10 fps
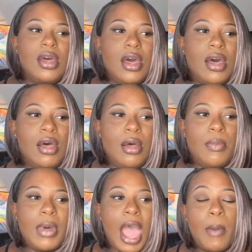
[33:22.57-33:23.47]

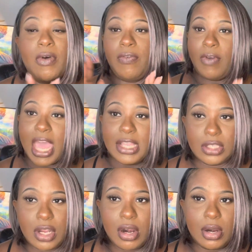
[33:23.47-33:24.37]
I'm a fast
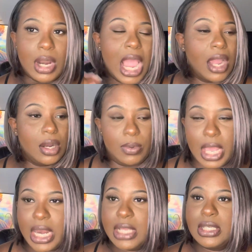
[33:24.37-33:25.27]
learner. I can
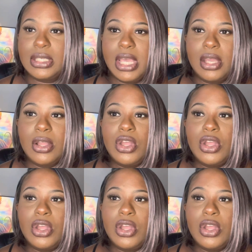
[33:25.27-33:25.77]
apply that to tech.